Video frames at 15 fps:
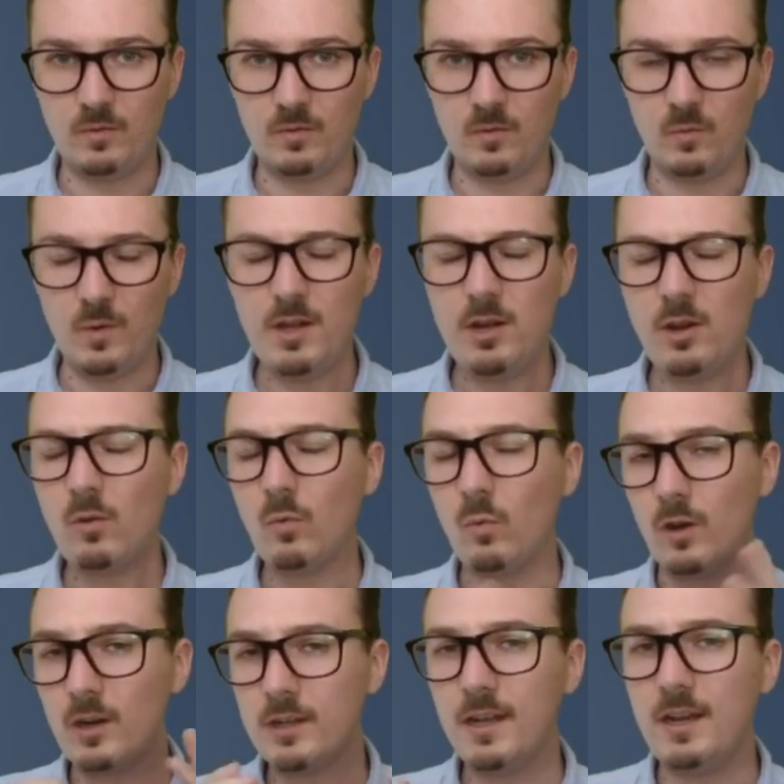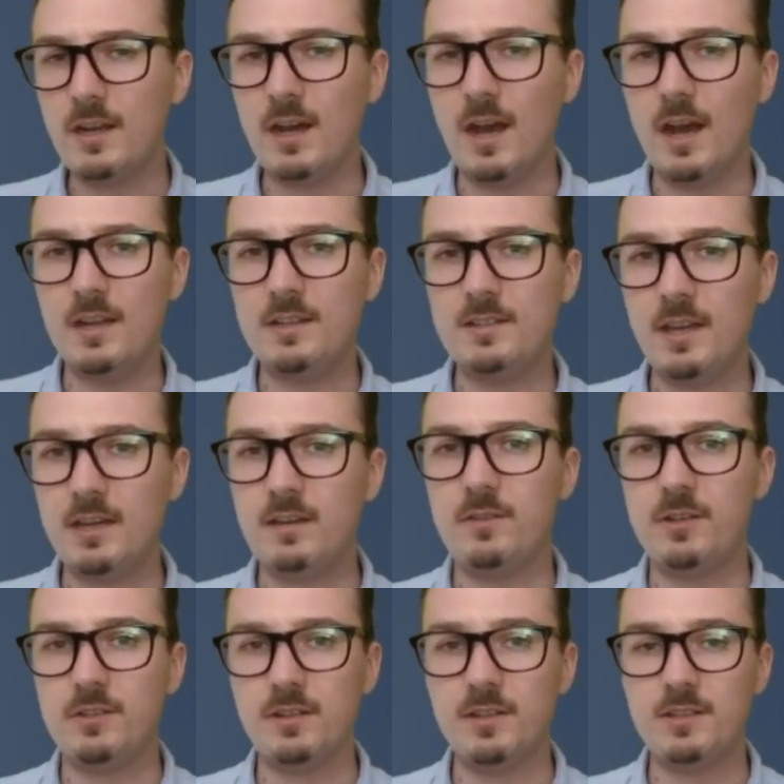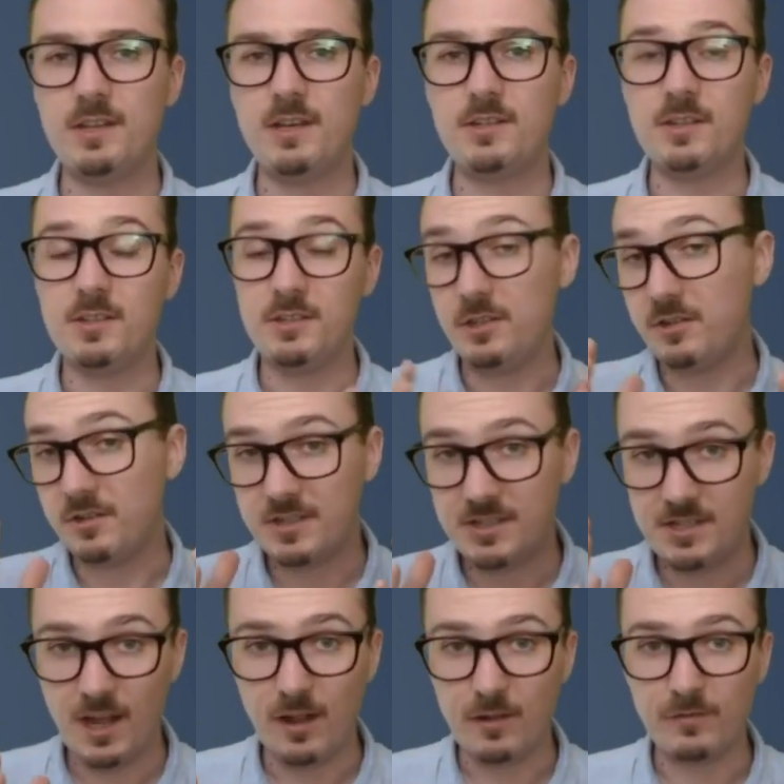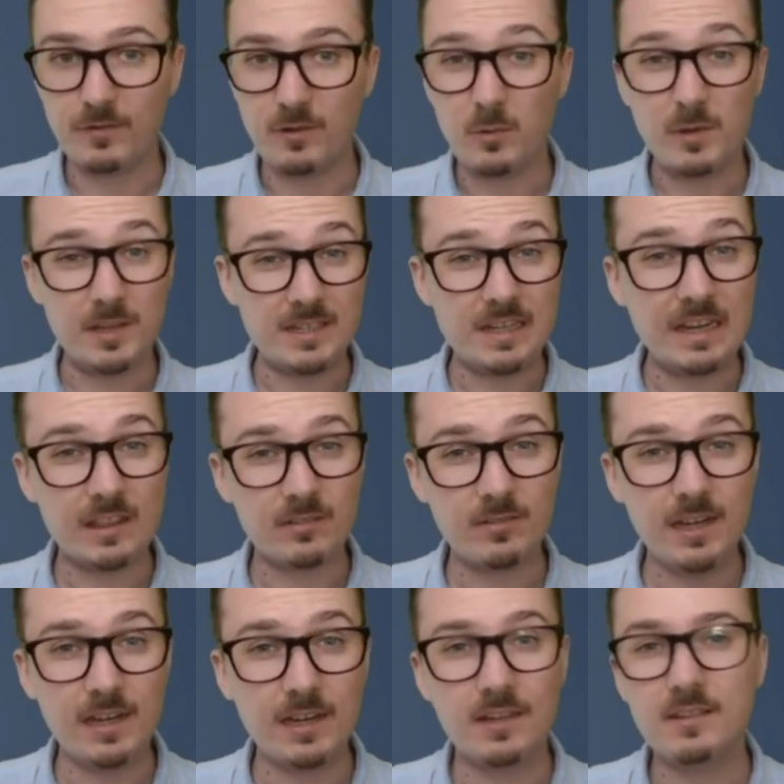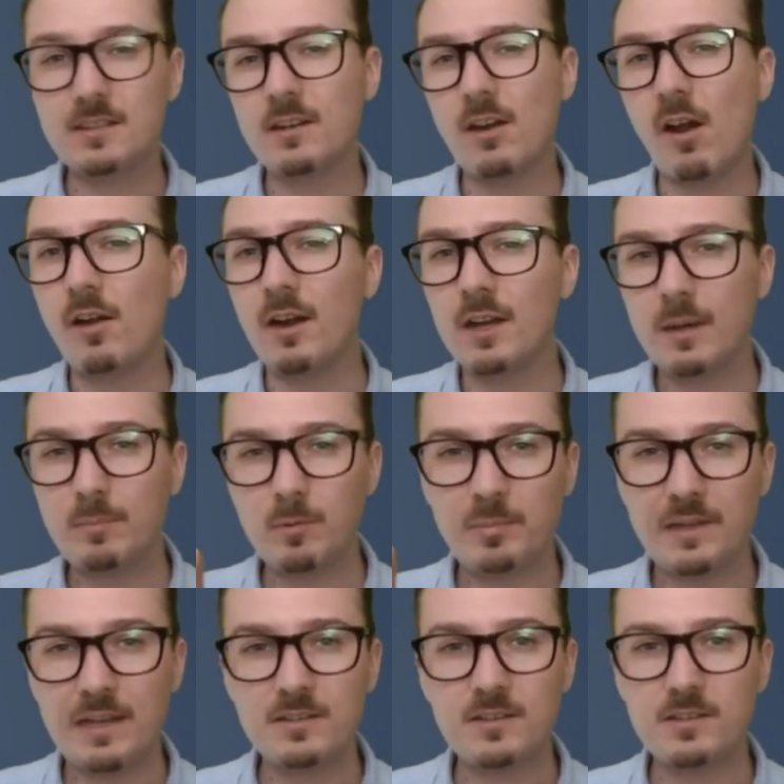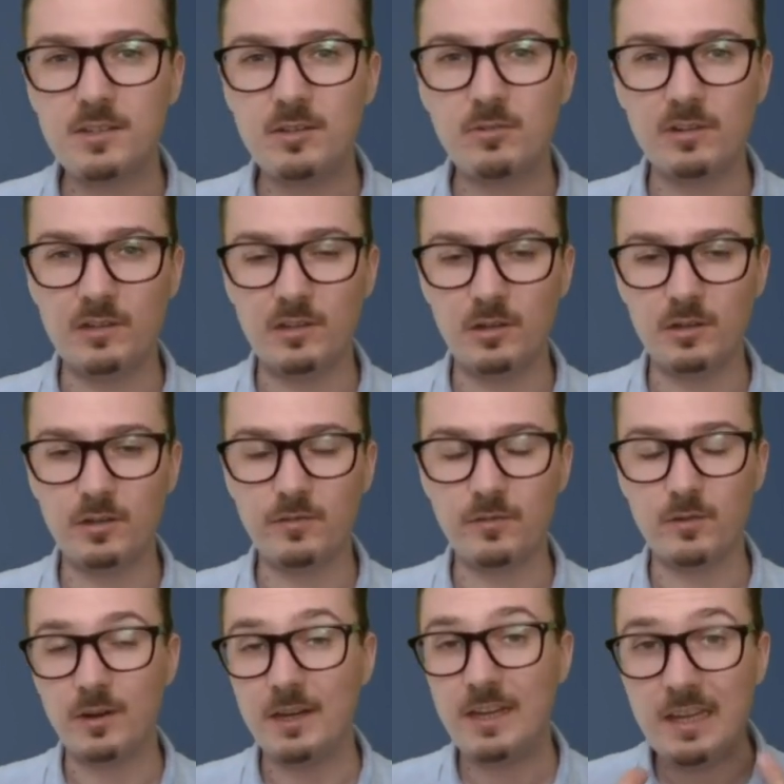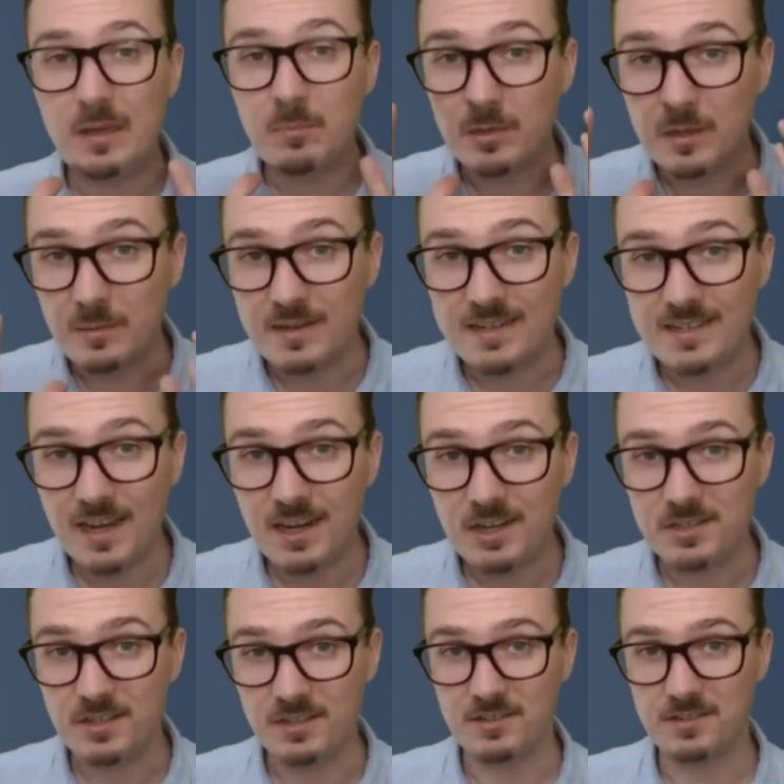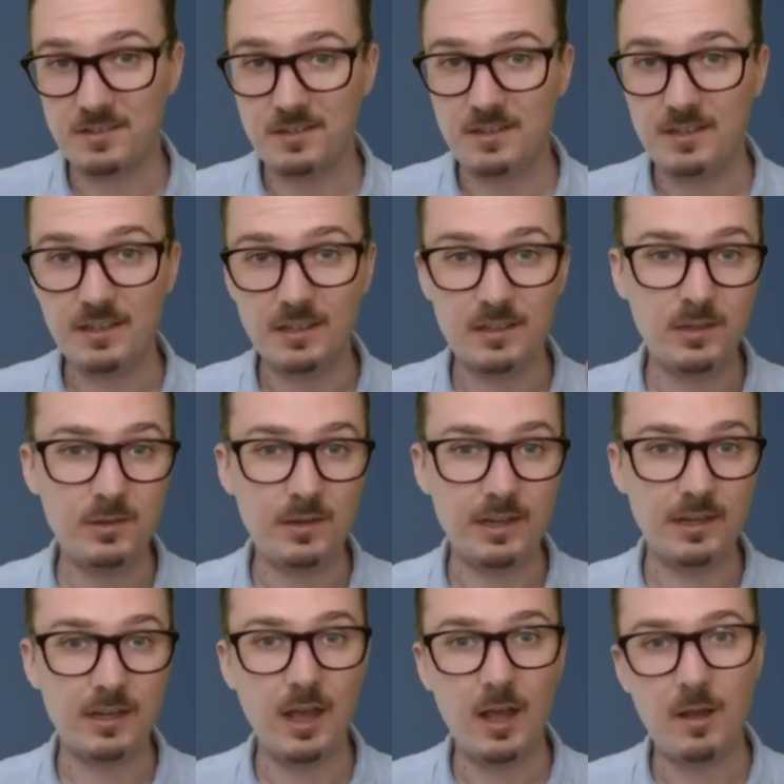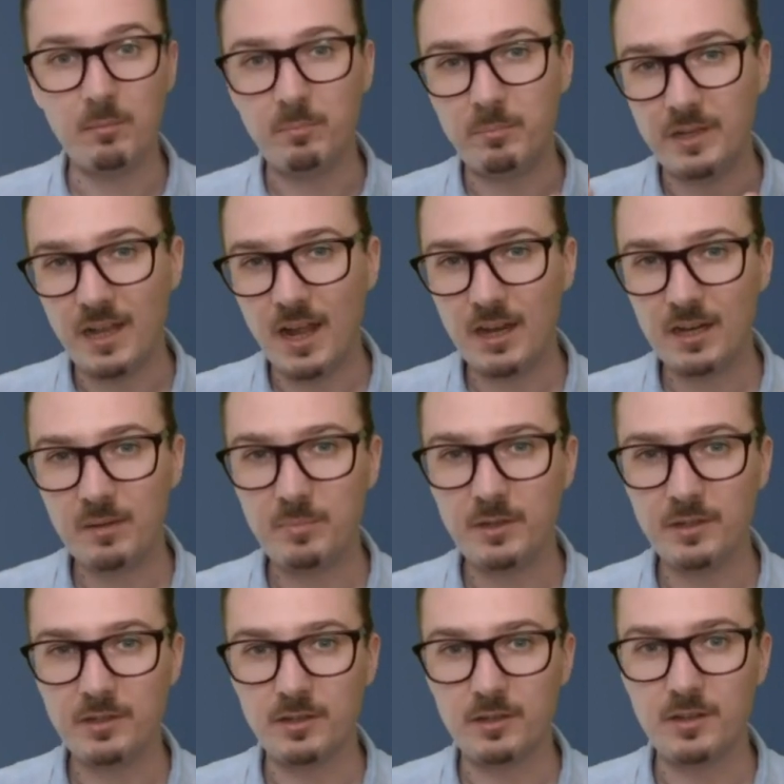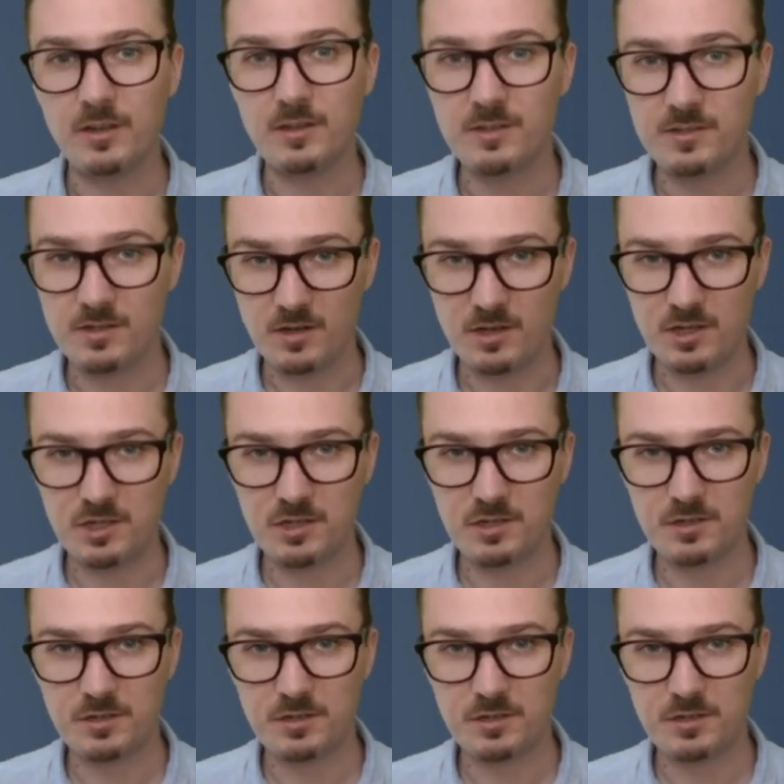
When you're working on data visualizations yourself with D3, there are a couple places you can look for implementations, including Block Builder Search.